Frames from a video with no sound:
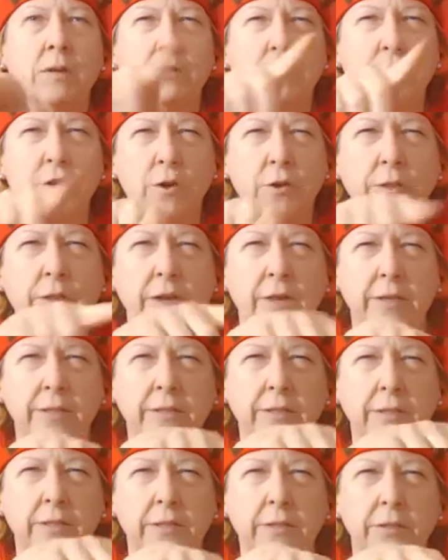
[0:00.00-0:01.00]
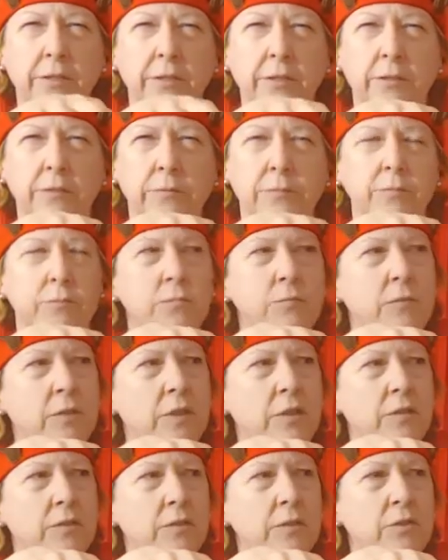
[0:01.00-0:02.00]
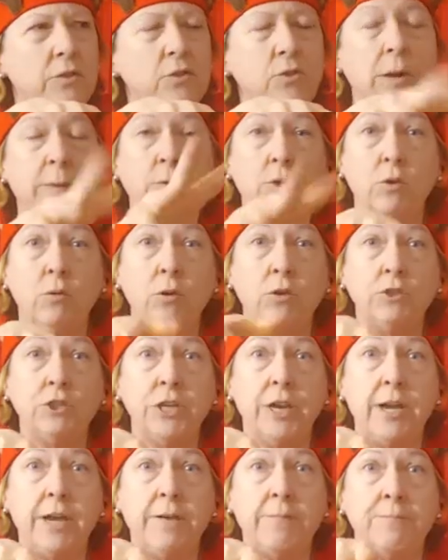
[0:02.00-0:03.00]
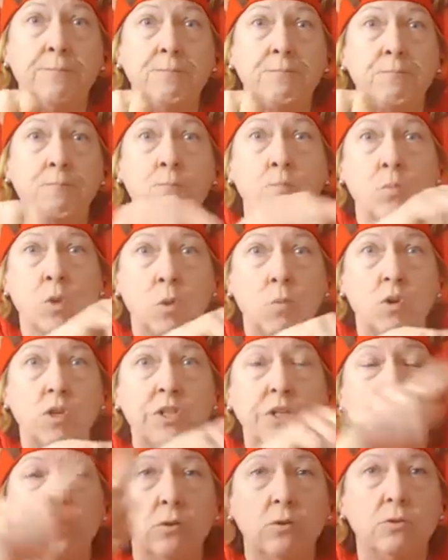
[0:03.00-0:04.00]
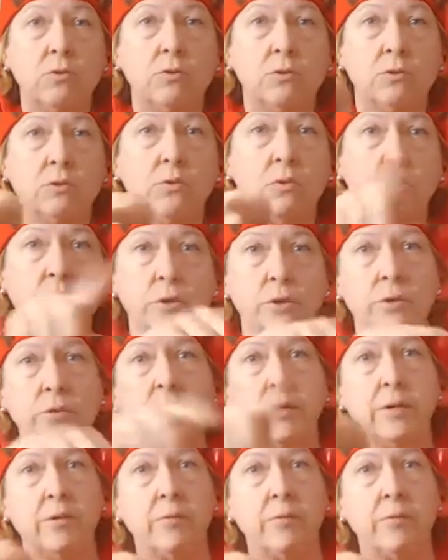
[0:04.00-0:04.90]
you know the the the the, the treble crochet where she goes through and